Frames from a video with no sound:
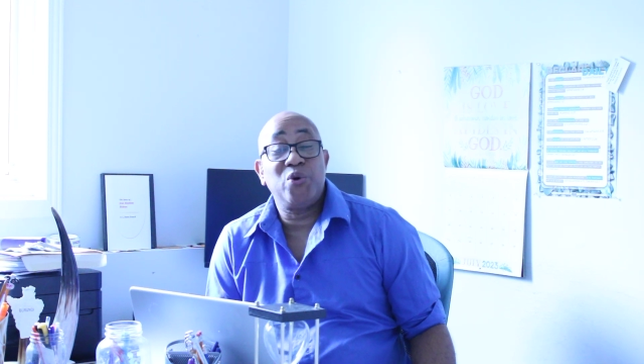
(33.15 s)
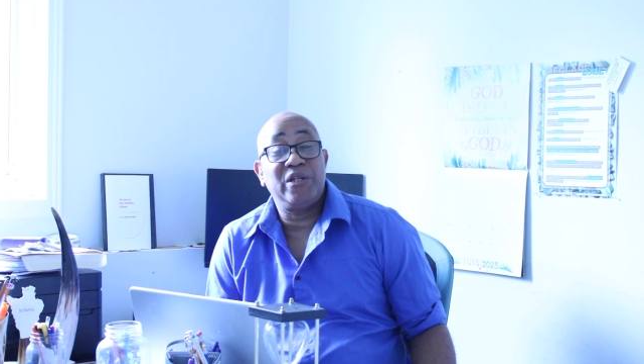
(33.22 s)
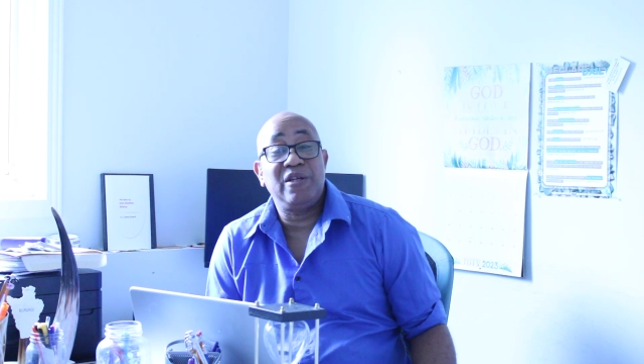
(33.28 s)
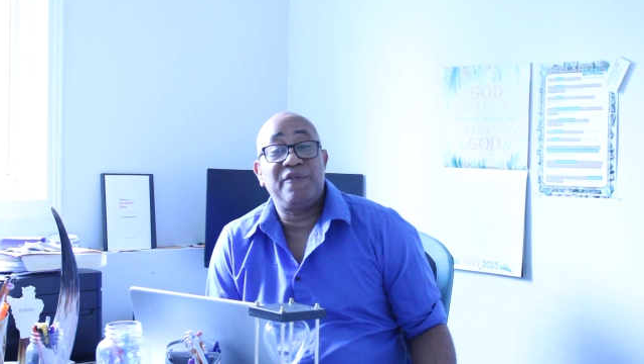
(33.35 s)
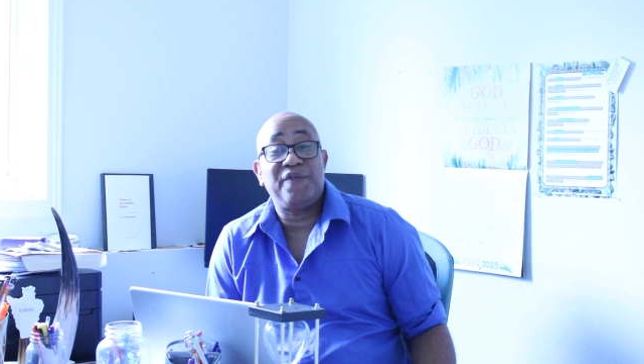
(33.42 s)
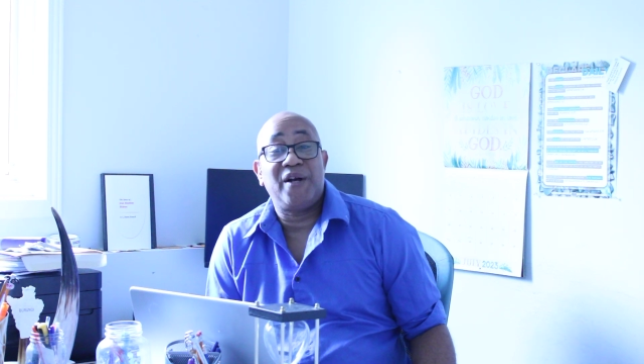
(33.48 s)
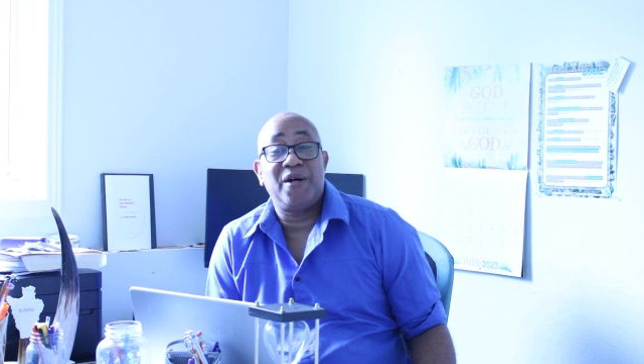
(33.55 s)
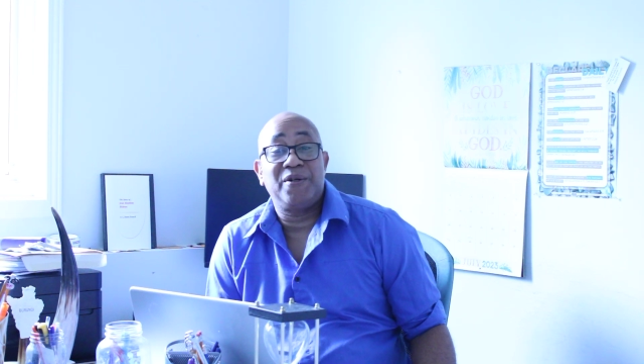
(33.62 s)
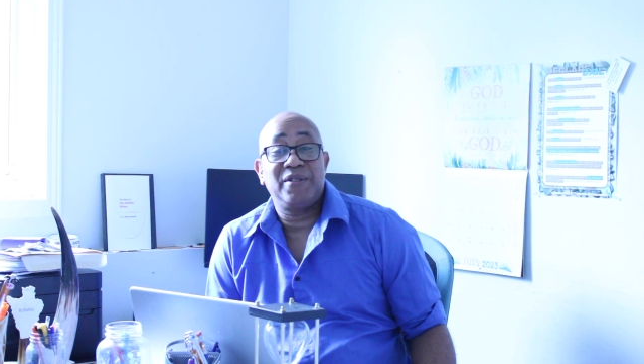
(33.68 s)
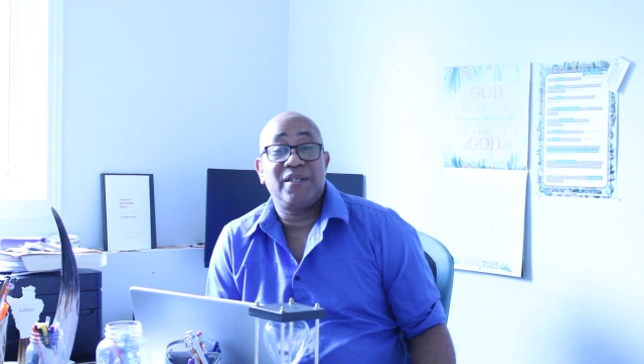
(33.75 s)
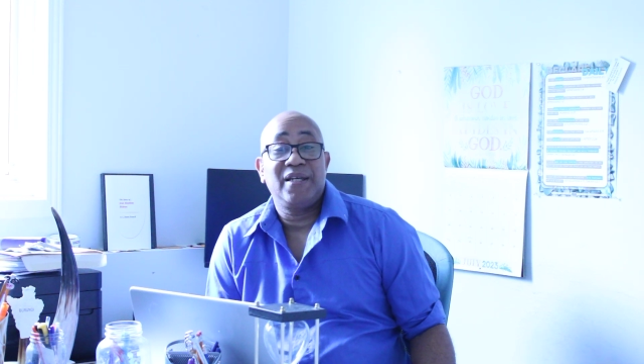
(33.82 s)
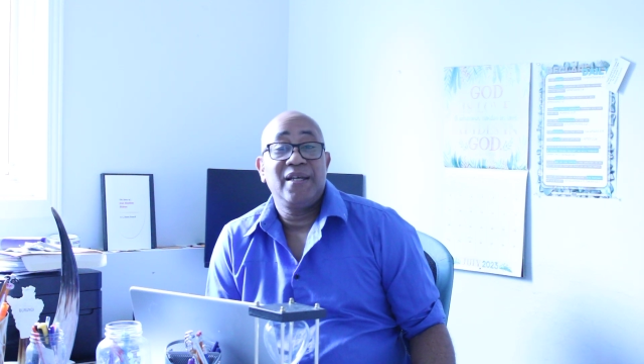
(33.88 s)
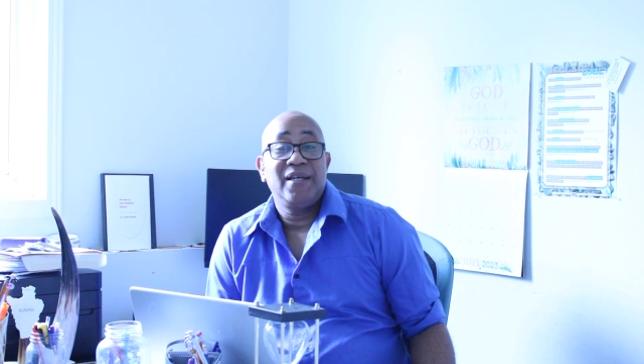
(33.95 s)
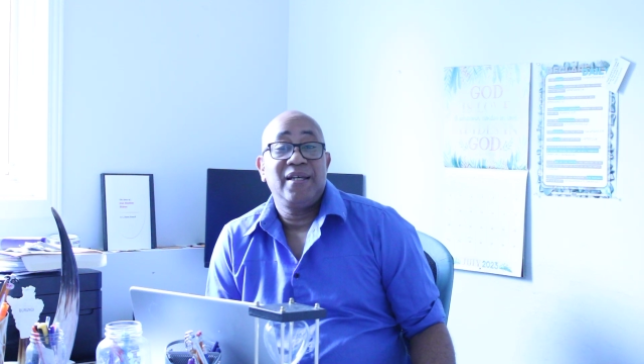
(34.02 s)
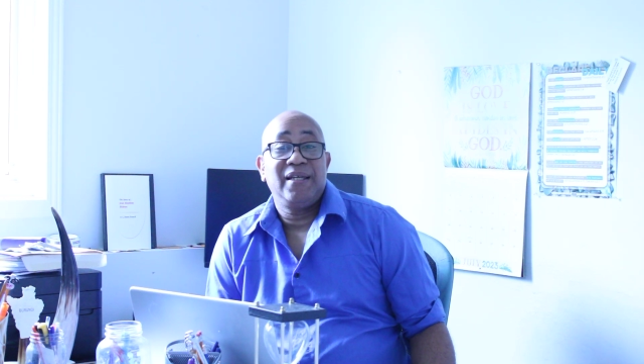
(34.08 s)
only
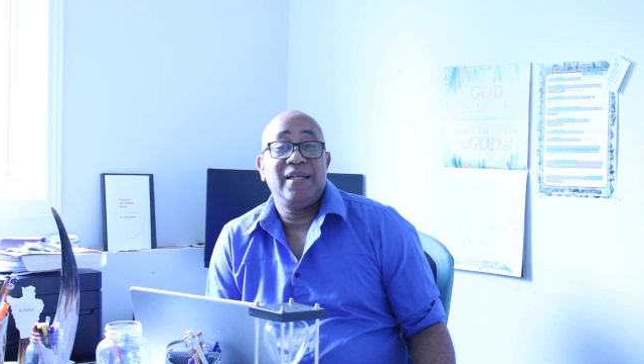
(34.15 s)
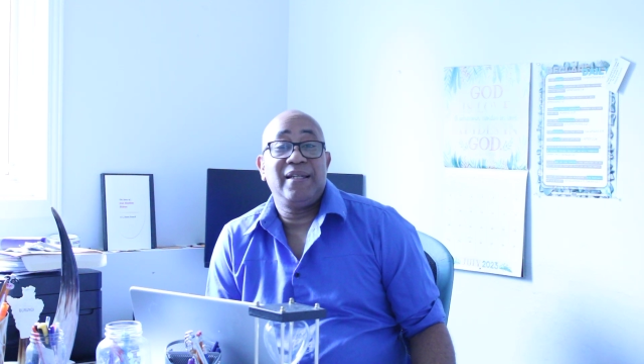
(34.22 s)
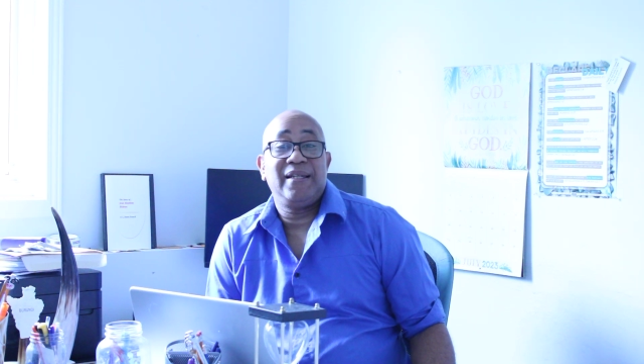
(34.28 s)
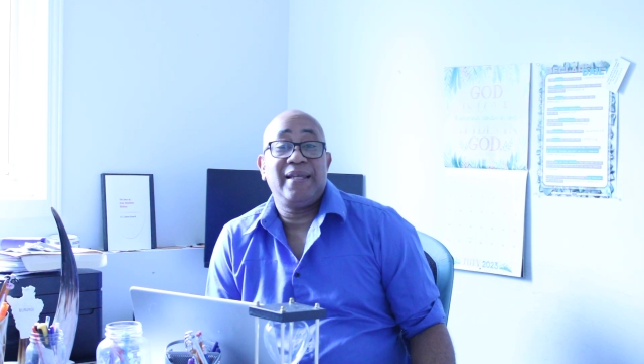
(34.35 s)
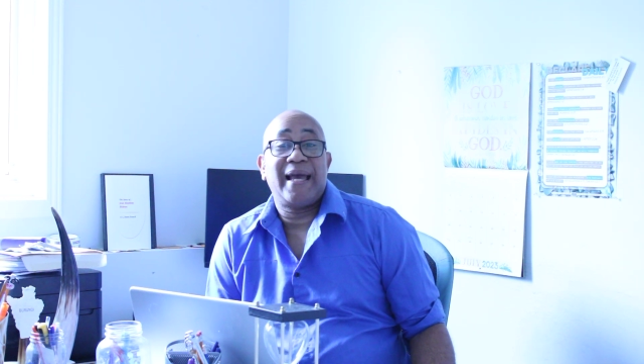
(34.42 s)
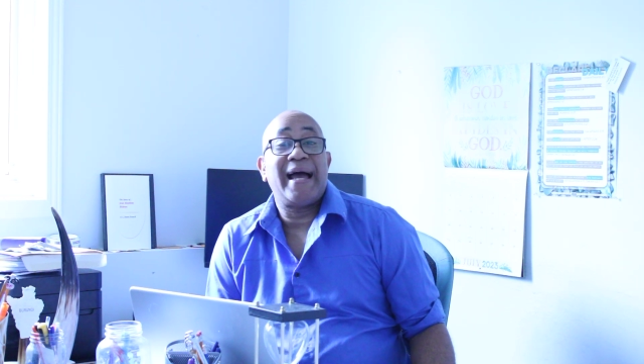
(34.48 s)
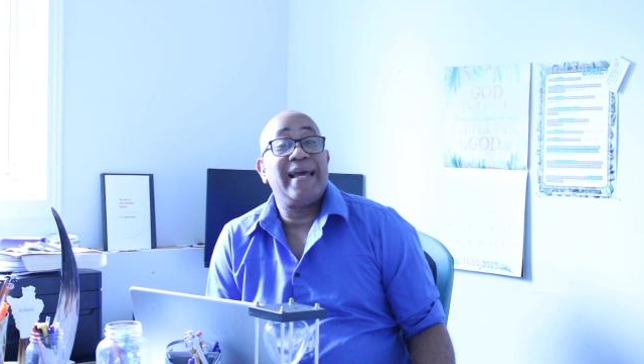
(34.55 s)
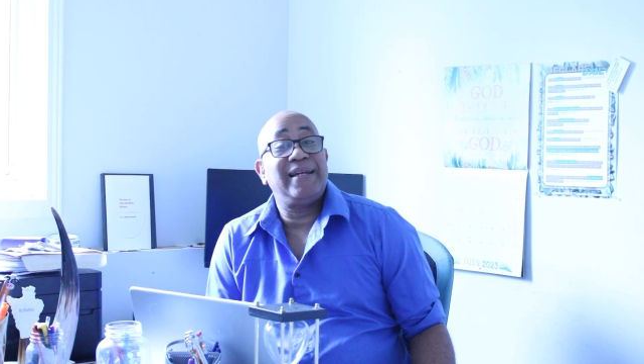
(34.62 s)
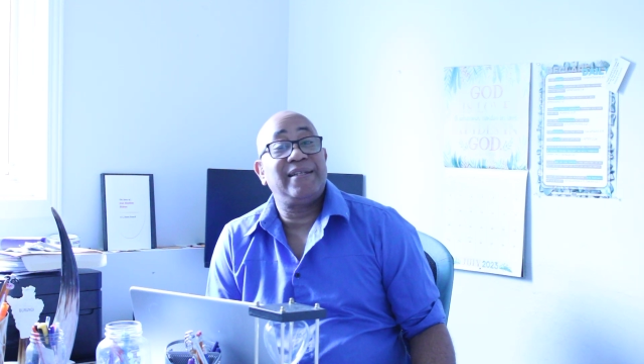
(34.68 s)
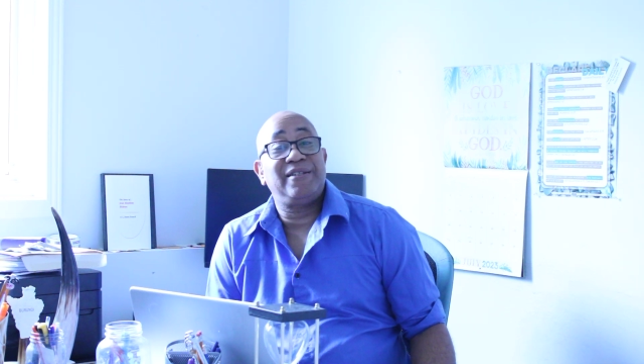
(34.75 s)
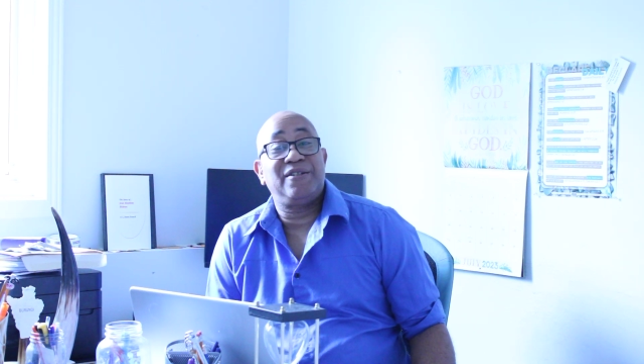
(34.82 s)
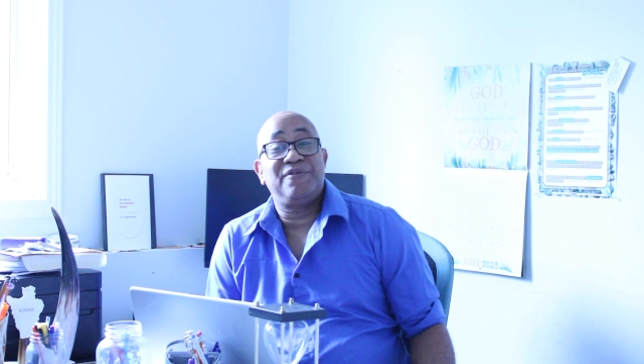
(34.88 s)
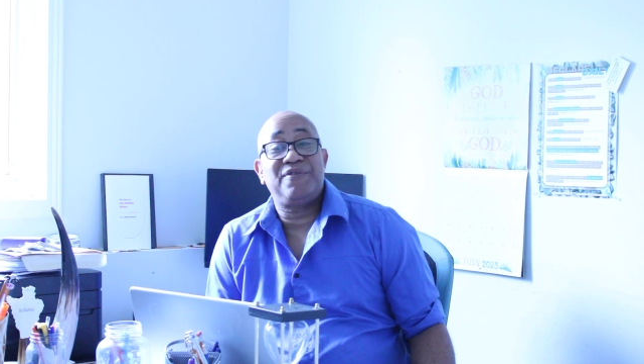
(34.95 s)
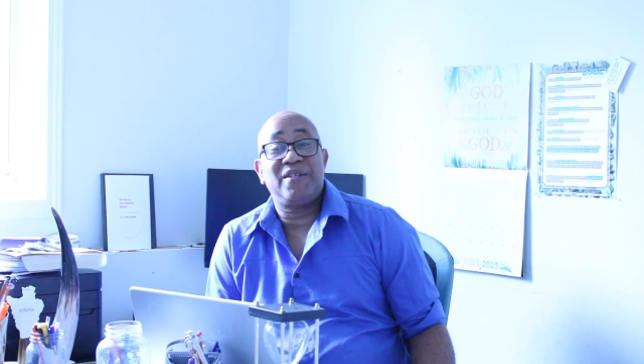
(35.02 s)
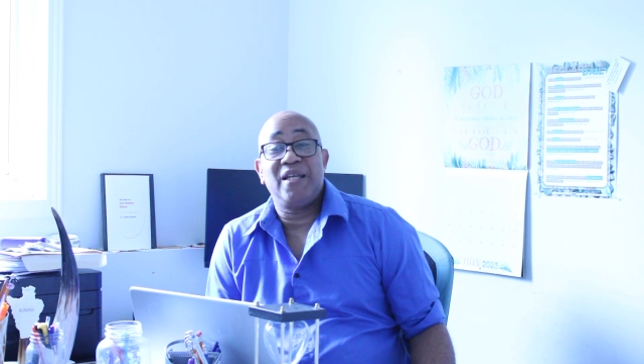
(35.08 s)
found in the
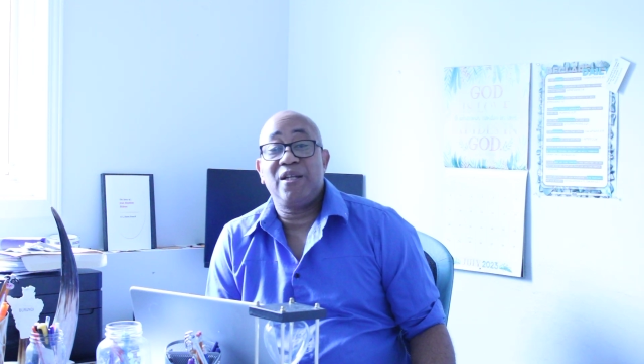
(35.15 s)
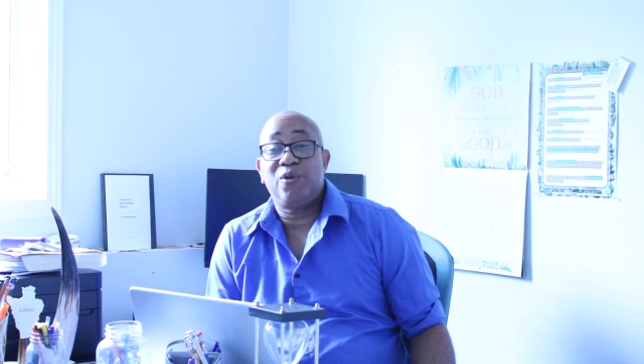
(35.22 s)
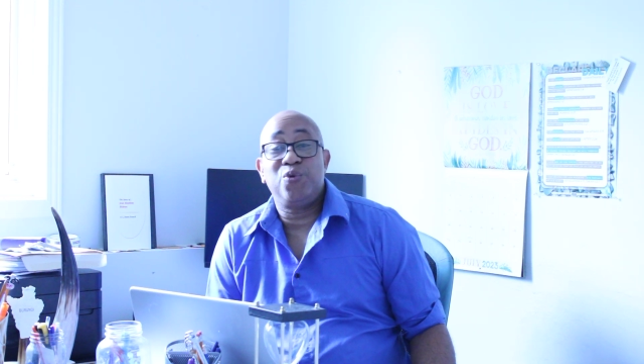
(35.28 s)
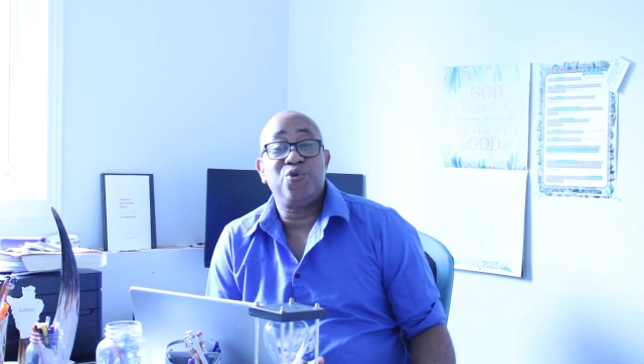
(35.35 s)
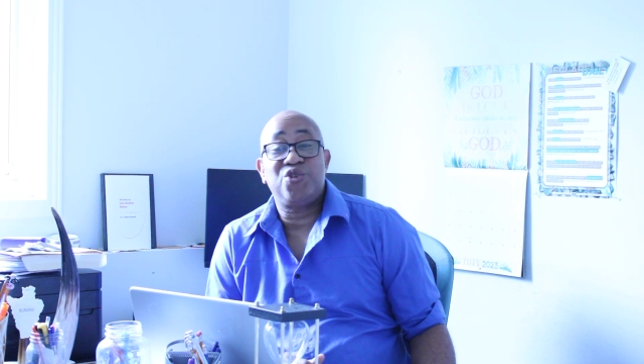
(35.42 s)
island of St.